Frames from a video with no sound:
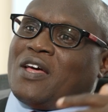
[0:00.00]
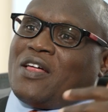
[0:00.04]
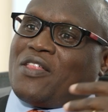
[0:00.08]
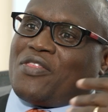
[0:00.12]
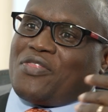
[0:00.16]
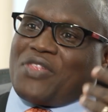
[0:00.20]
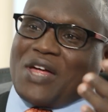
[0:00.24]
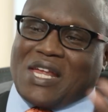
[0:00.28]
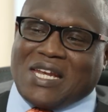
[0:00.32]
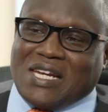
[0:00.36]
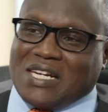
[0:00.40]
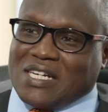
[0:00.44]

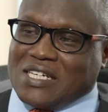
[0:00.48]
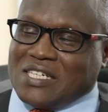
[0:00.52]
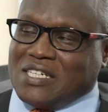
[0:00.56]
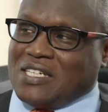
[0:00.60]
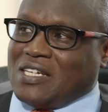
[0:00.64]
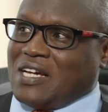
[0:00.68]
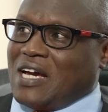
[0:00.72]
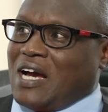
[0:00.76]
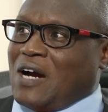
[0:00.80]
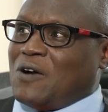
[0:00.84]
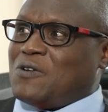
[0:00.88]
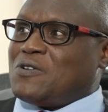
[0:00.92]
Thirdly,
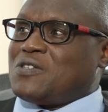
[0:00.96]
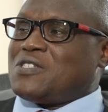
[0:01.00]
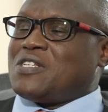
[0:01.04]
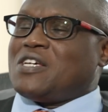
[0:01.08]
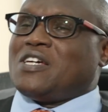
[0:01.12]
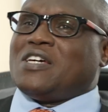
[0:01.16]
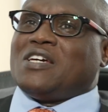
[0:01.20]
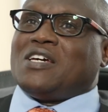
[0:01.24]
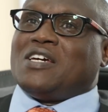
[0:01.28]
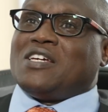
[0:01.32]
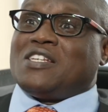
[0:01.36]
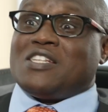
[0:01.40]
I would
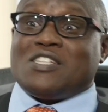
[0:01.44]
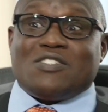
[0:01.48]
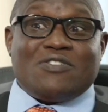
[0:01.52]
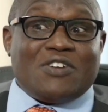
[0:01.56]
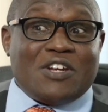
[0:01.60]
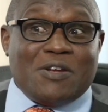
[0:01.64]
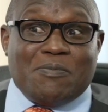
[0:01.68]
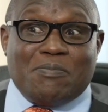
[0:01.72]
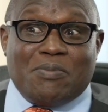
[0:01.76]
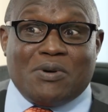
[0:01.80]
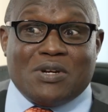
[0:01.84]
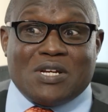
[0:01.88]
say it is
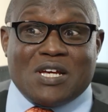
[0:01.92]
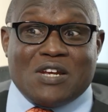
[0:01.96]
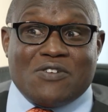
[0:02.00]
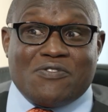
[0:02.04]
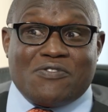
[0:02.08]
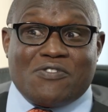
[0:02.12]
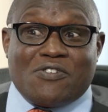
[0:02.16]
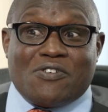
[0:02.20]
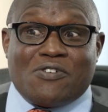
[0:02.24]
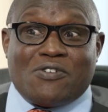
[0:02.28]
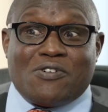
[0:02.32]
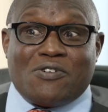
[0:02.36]
very important
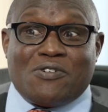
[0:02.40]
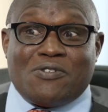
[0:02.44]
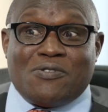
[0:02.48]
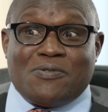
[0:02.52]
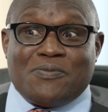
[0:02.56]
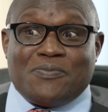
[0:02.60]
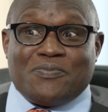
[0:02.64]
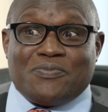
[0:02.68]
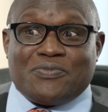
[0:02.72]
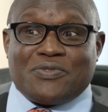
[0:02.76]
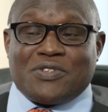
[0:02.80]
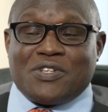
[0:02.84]
for
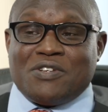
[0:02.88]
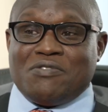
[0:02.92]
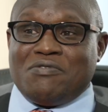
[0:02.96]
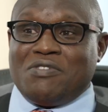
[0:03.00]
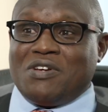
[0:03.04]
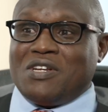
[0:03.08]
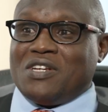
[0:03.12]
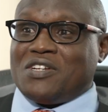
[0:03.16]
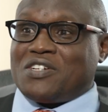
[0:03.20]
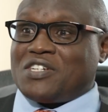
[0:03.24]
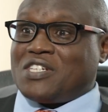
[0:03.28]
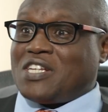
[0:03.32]

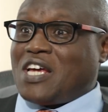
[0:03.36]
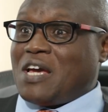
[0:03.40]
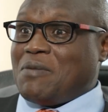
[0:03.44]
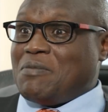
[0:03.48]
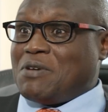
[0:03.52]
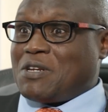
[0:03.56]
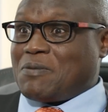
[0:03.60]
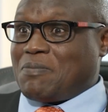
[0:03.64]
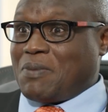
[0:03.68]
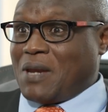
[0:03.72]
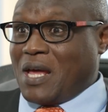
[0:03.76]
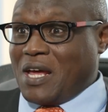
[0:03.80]
even
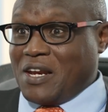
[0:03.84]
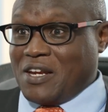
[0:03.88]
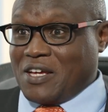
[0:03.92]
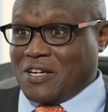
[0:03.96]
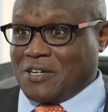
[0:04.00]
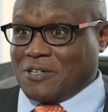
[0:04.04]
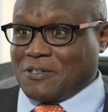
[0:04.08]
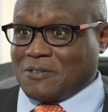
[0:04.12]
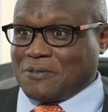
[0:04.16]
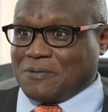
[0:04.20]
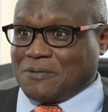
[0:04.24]
retirement planning.